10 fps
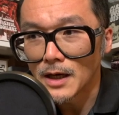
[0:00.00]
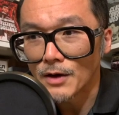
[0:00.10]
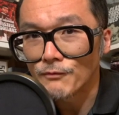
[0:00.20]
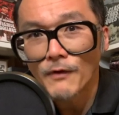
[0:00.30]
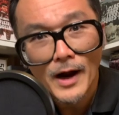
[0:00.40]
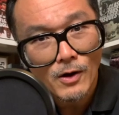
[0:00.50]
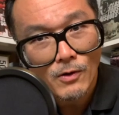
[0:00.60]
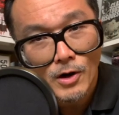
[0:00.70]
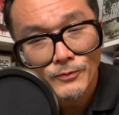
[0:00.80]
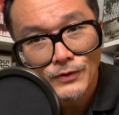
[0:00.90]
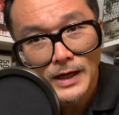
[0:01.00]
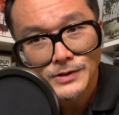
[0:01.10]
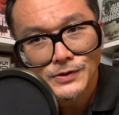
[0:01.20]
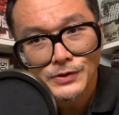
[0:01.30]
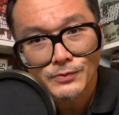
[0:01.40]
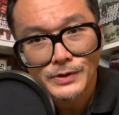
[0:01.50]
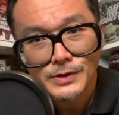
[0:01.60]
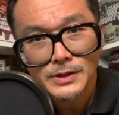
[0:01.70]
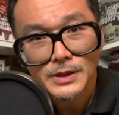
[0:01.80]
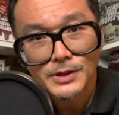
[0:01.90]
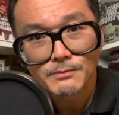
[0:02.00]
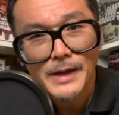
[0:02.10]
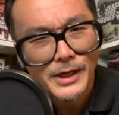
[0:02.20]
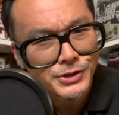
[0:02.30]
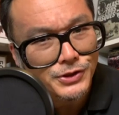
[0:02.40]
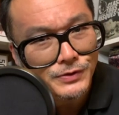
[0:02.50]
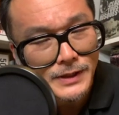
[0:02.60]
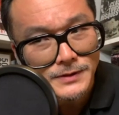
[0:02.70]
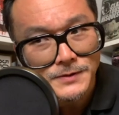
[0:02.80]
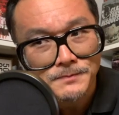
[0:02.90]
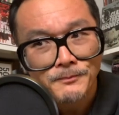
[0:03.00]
firearms. It has to do with mass shootings,